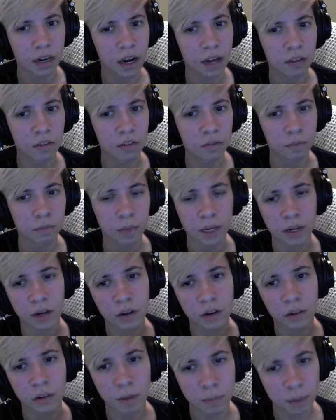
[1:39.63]
either by
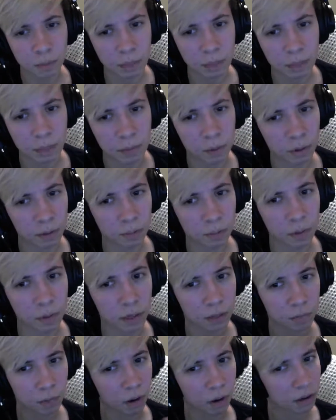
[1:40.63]
corrupting people or
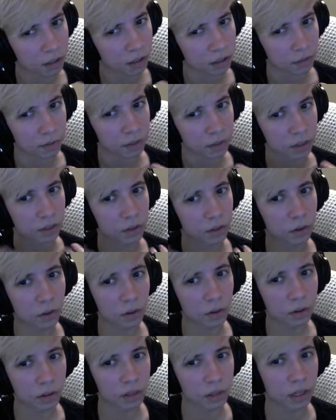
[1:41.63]
putting parts of his
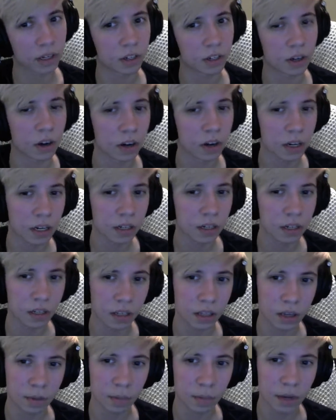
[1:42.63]
soul / heart into
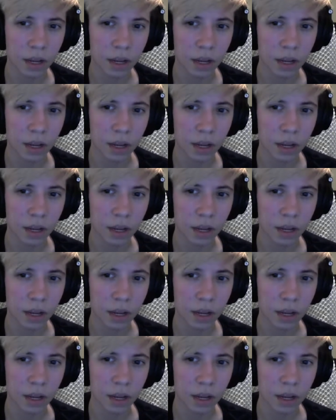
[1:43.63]
them